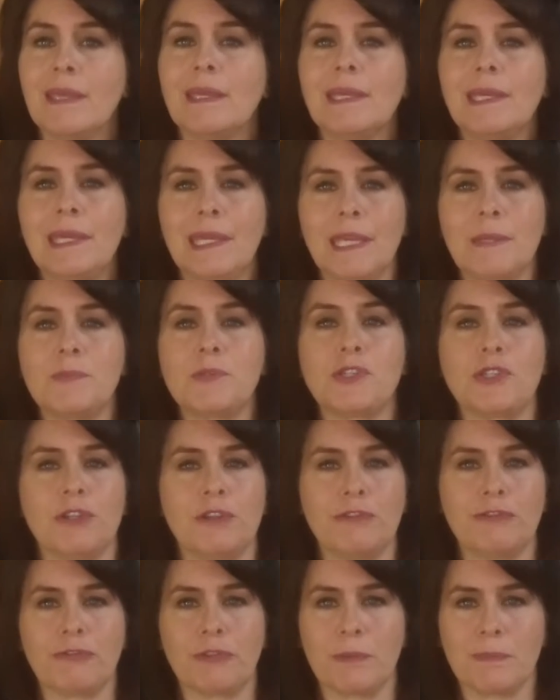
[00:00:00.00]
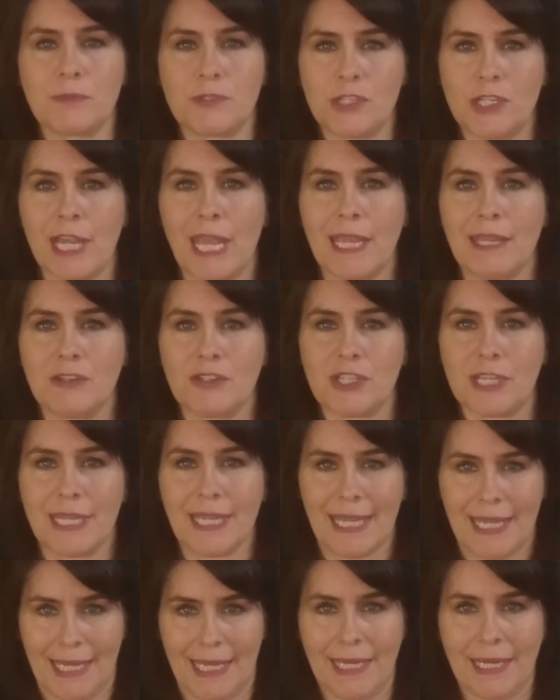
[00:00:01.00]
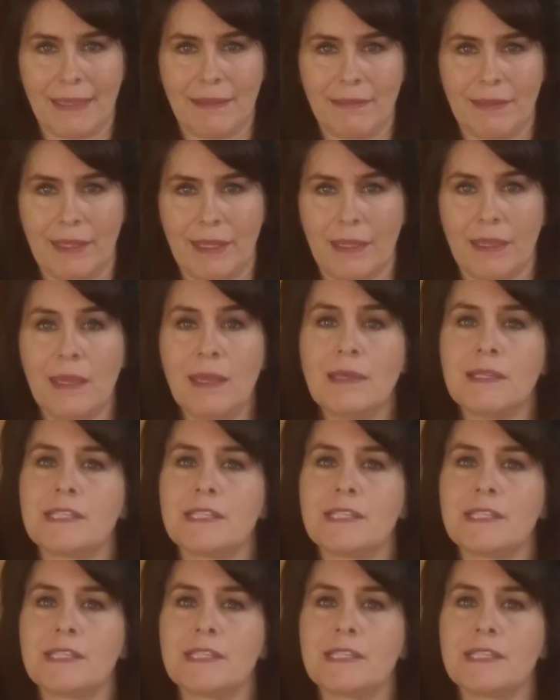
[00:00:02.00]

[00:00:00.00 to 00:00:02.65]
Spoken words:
keeps you from changing anything.